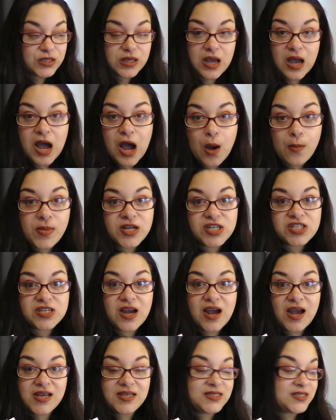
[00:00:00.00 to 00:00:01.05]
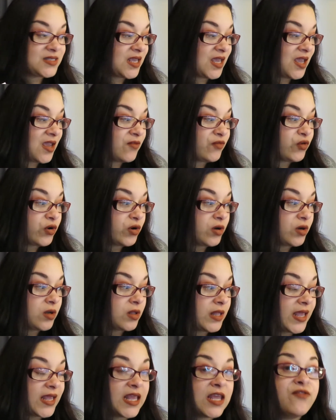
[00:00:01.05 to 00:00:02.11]
how much I saved or
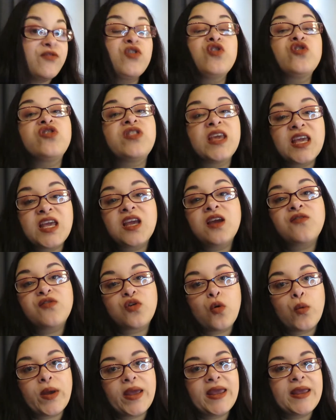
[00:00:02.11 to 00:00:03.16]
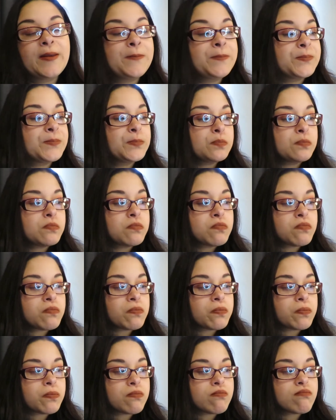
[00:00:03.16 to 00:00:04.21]
like if you're thinking of going
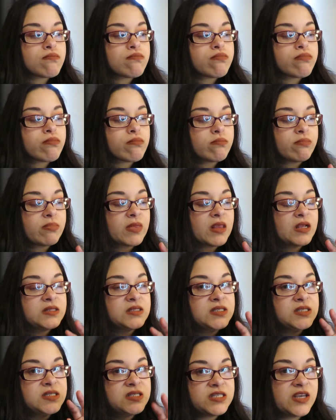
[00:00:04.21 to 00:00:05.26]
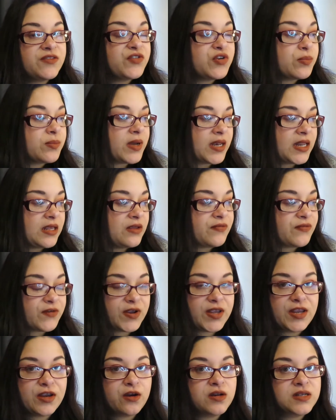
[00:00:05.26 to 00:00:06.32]
to save your money for
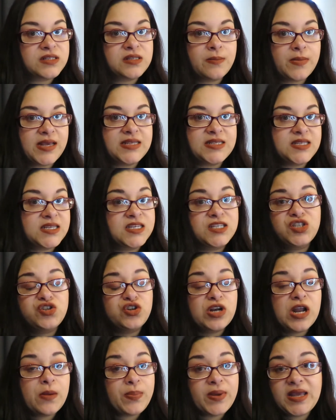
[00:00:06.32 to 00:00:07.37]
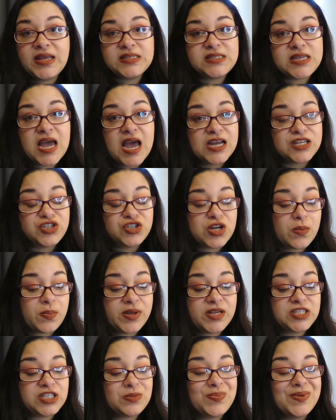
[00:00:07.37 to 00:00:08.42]
here is amazing because you're not paying tax, you're not
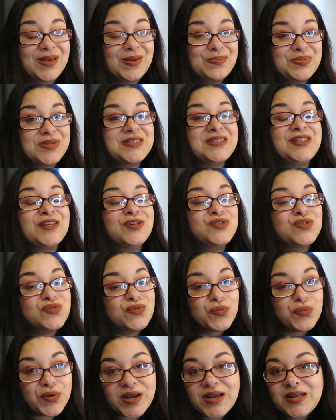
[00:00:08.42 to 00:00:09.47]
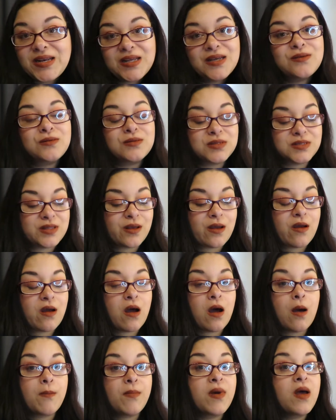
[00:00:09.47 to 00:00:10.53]
paying shipping, and plus there's great deals
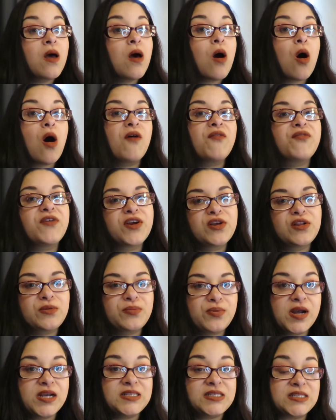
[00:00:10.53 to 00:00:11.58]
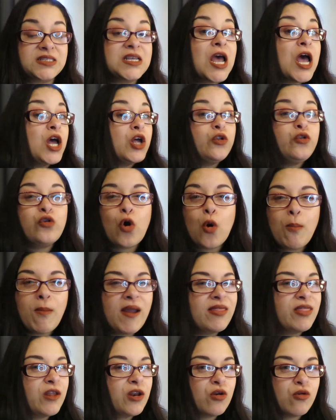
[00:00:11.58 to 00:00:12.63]
um, of regular prices. Don't
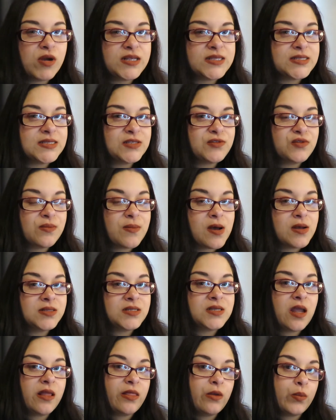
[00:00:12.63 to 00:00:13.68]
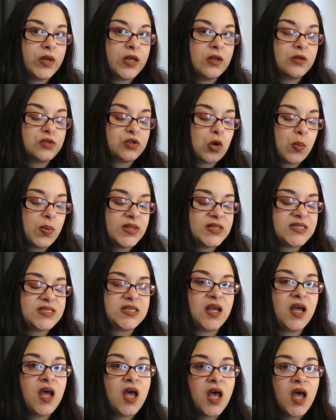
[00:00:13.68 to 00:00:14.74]
mind the noises from outside, the windows open. So